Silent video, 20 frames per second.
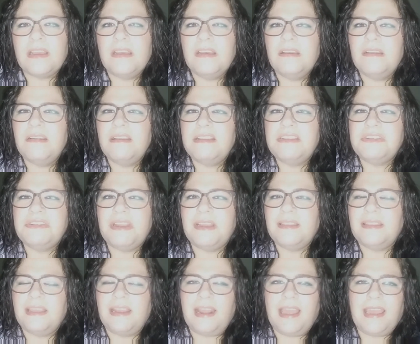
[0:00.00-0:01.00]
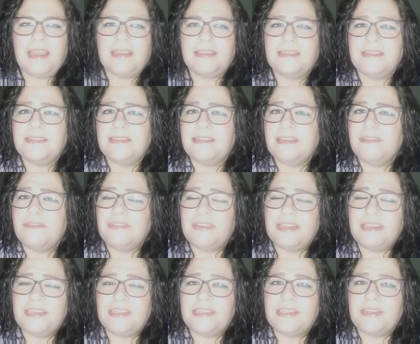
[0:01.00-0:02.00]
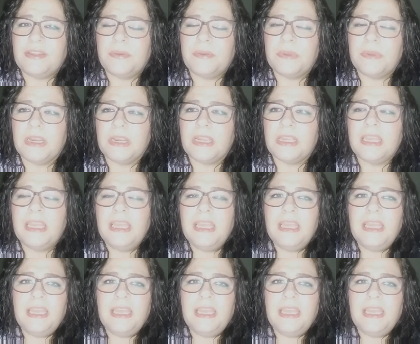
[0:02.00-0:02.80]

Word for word: oh, I tried that Atkins stuff and it just don't work.